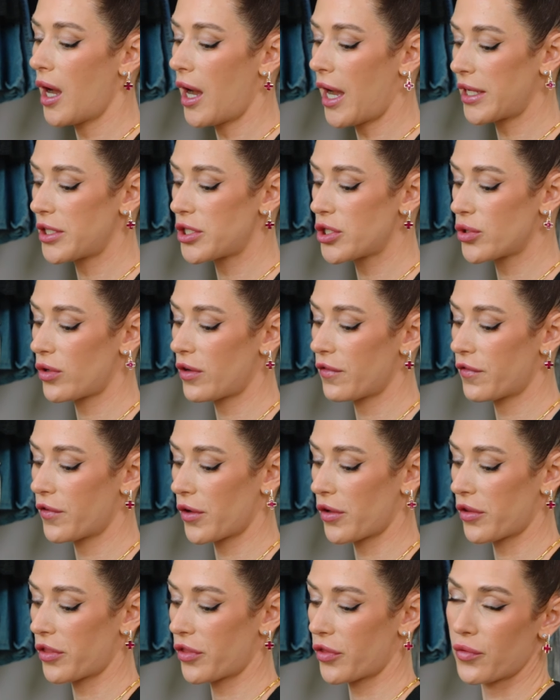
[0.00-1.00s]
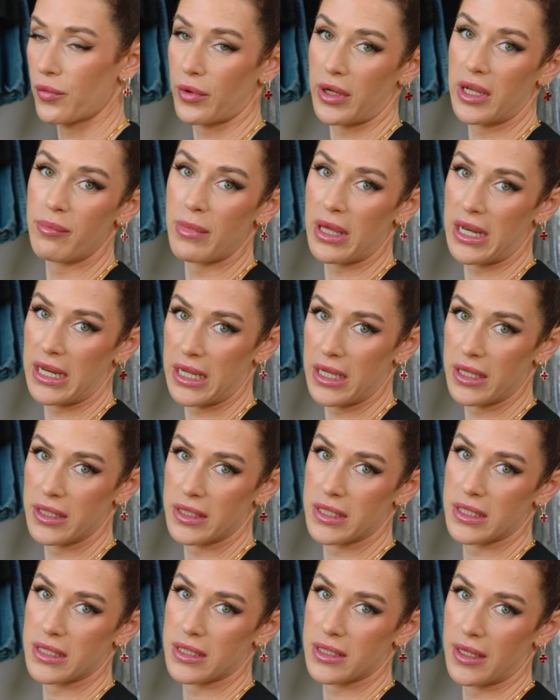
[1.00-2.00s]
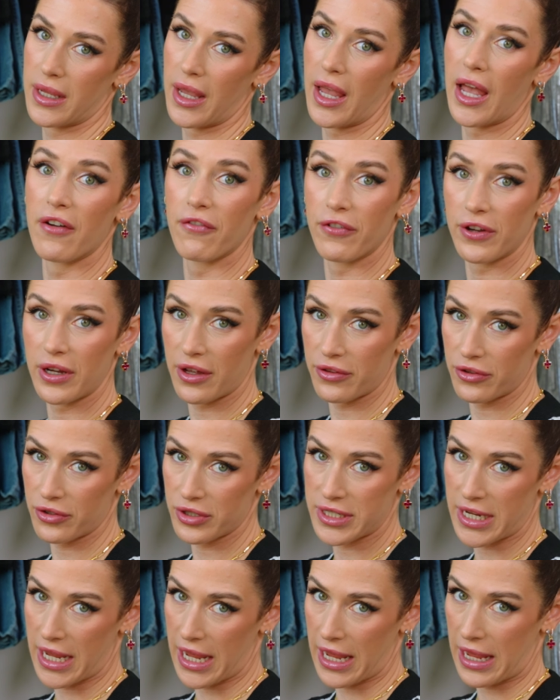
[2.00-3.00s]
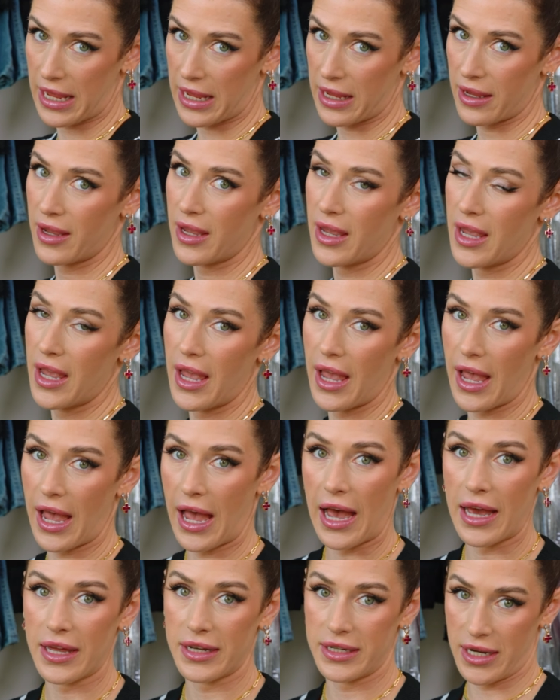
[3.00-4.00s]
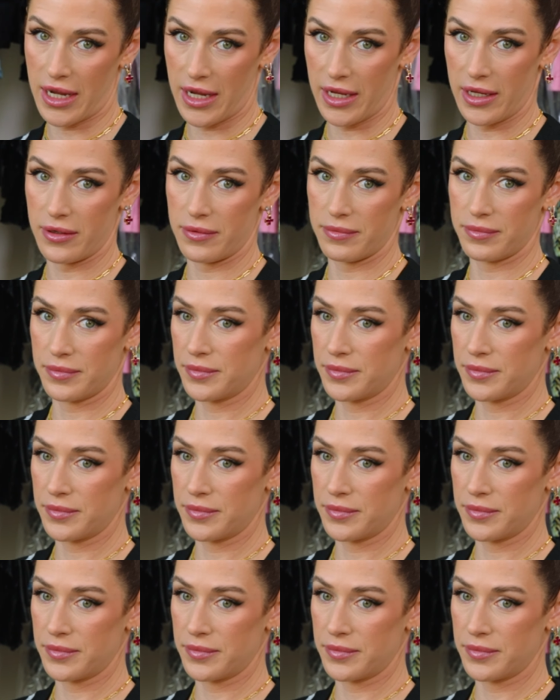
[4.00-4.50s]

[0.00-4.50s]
I do it for 3 minutes every other day at night.